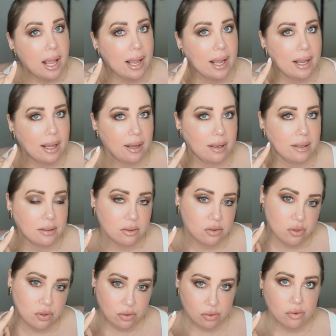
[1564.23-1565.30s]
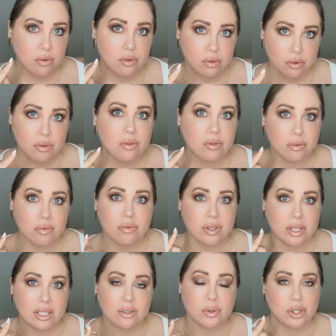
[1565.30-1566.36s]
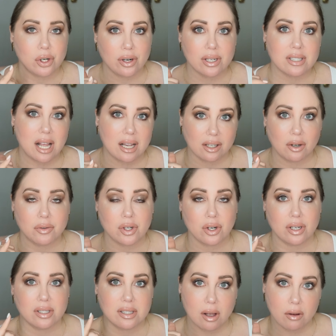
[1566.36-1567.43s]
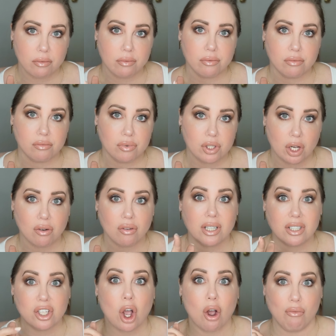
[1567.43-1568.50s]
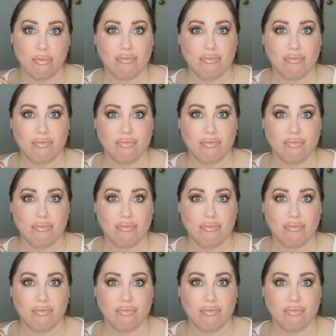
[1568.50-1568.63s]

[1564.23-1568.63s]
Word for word: and this return is not gonna return itself. So let's go.